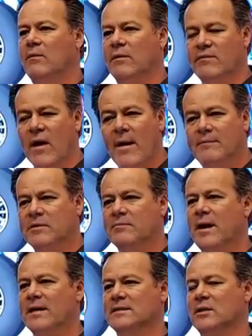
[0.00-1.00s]
We've
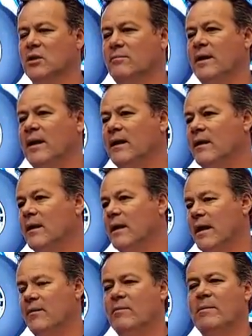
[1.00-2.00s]
optimized a little bit.
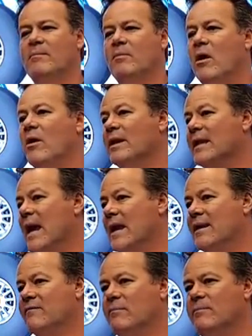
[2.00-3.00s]
And remember, Arctic
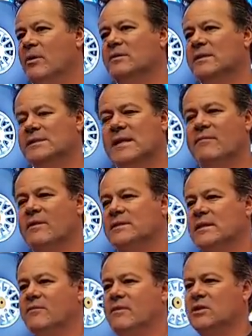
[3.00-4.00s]
Cat never built a
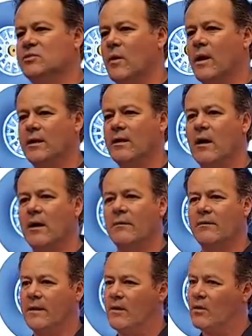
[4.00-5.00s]
77-inch wide car.
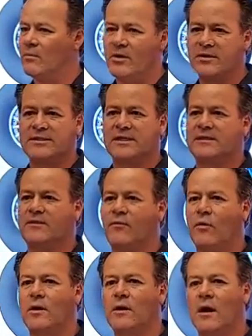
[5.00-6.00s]
They only built a
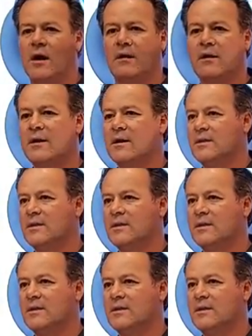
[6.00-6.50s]
64 car.